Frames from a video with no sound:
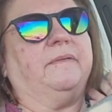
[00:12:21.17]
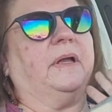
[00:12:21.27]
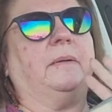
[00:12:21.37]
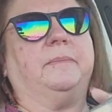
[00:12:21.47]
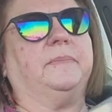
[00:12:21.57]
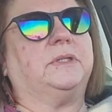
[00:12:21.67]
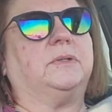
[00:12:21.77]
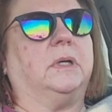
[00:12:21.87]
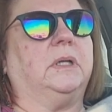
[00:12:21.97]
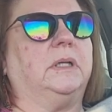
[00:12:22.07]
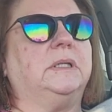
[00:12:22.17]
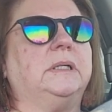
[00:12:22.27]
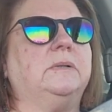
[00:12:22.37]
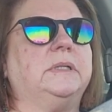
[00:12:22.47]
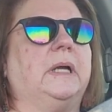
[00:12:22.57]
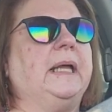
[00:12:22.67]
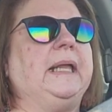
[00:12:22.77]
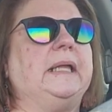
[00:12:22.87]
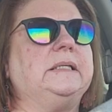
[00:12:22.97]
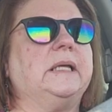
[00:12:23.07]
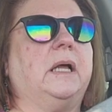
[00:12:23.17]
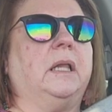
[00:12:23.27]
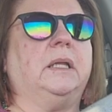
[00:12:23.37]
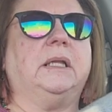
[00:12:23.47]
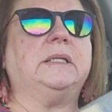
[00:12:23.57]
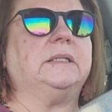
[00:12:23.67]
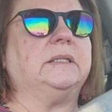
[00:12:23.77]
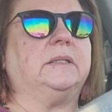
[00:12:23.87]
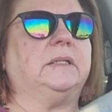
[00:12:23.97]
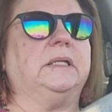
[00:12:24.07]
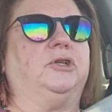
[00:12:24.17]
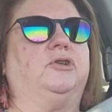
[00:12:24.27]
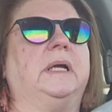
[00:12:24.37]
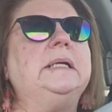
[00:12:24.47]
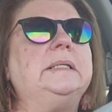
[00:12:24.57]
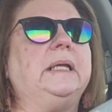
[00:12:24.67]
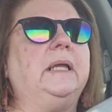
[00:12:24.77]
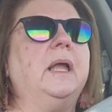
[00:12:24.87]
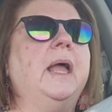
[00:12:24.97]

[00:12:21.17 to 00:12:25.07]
I'm struggling too, so I get y'all, and this is crazy.